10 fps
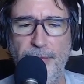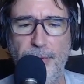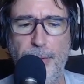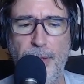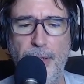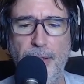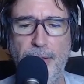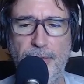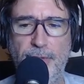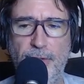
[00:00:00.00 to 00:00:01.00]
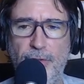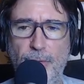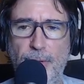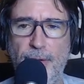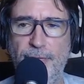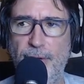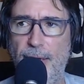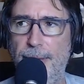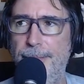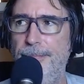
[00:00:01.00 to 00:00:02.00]
Everything is this sort of
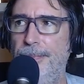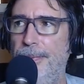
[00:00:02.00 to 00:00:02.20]
um,